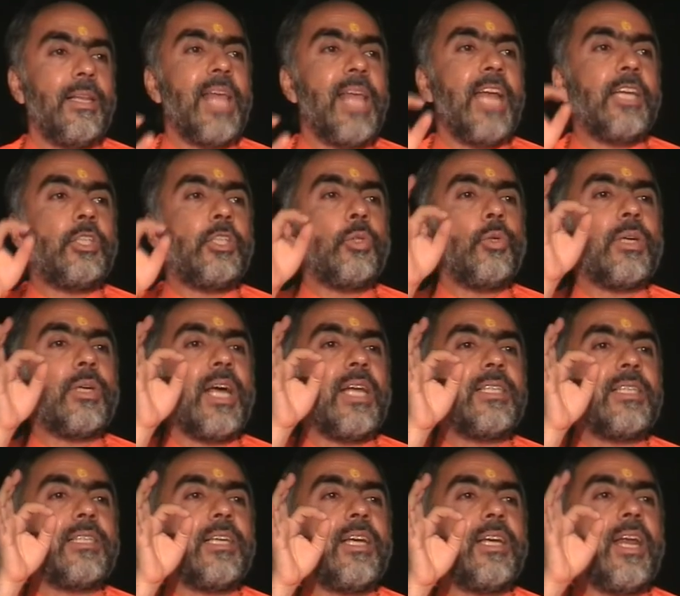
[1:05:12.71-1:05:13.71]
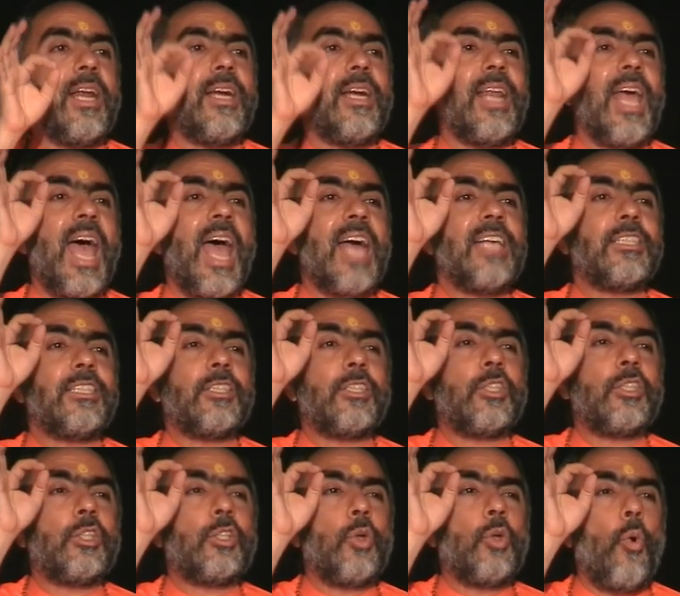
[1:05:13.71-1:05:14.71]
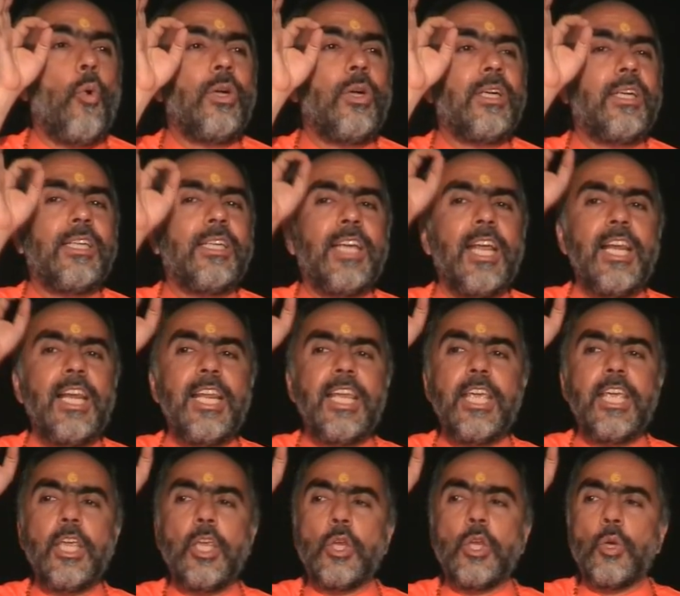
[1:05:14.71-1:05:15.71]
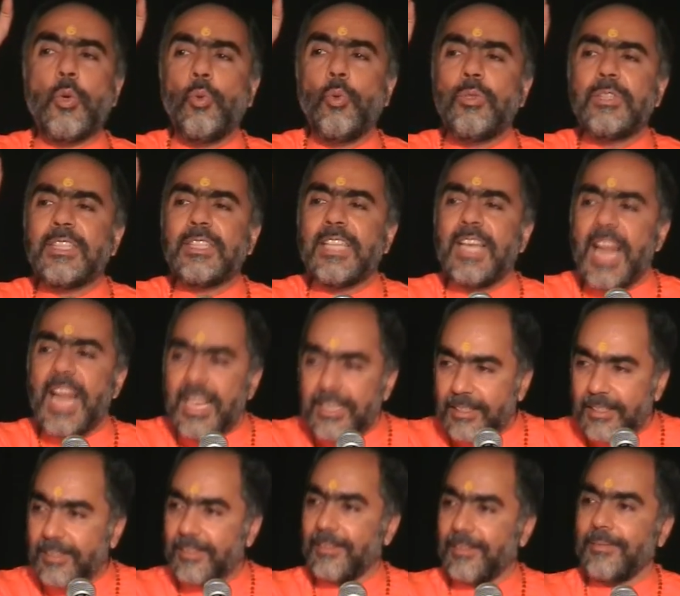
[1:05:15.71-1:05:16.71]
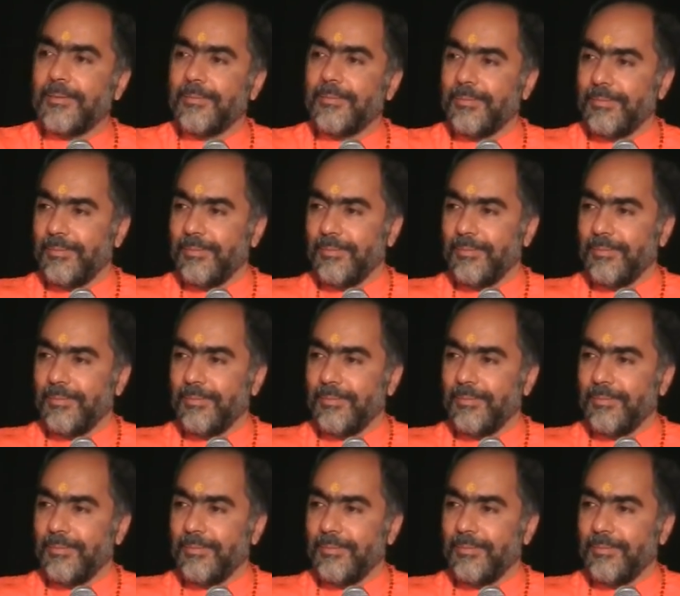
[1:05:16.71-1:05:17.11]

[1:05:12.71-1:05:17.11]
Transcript: that you considered as totally useless.